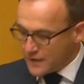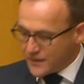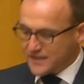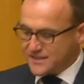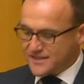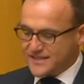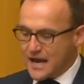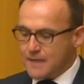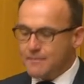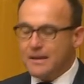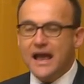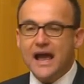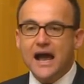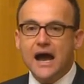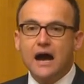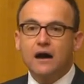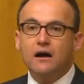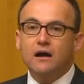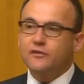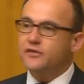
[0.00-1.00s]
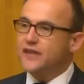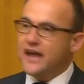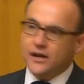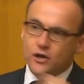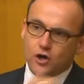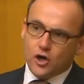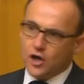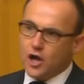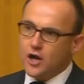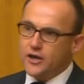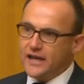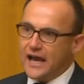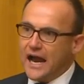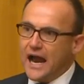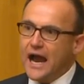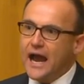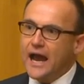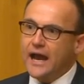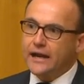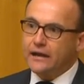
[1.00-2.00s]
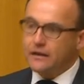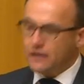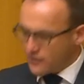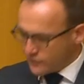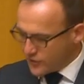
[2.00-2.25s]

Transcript: that somehow they're not okay,